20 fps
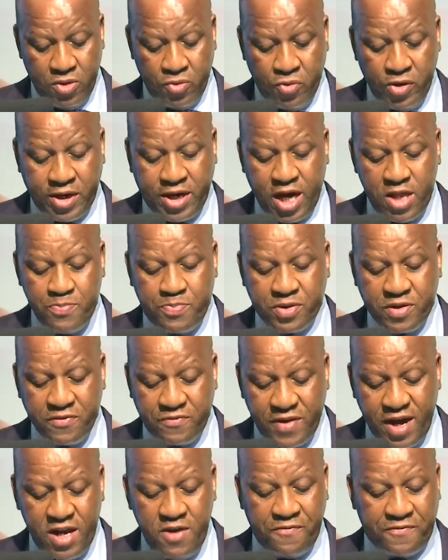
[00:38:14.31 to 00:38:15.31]
we can
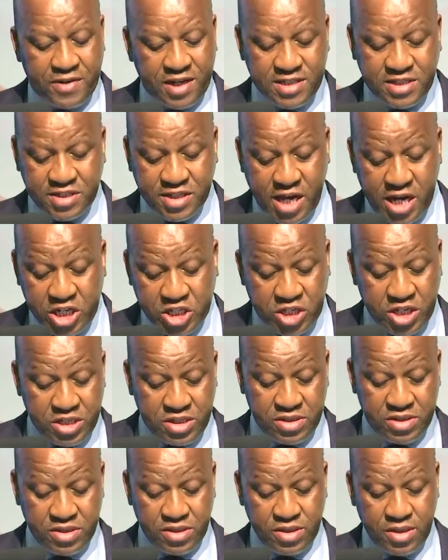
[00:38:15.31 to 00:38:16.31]
prevent
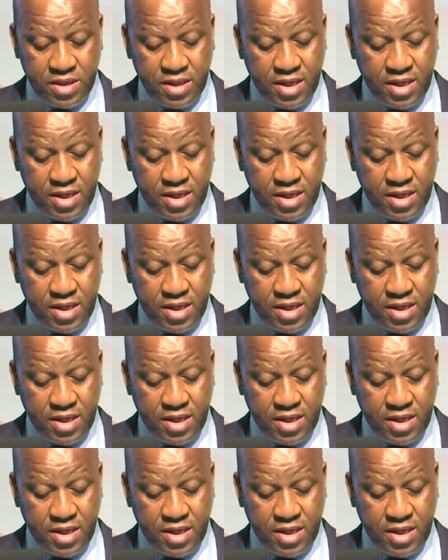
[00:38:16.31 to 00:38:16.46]
frustrations